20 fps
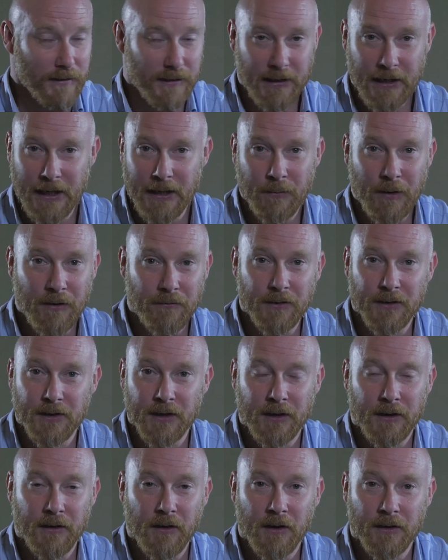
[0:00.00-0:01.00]
keep
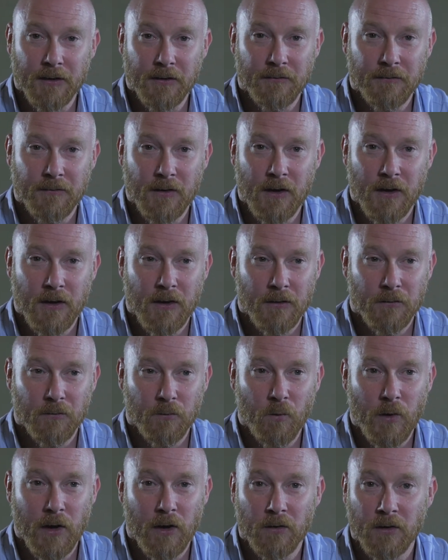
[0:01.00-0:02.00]
everything kind of
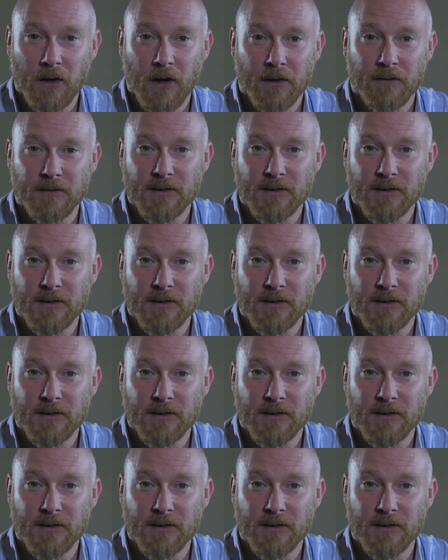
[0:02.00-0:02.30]
well kind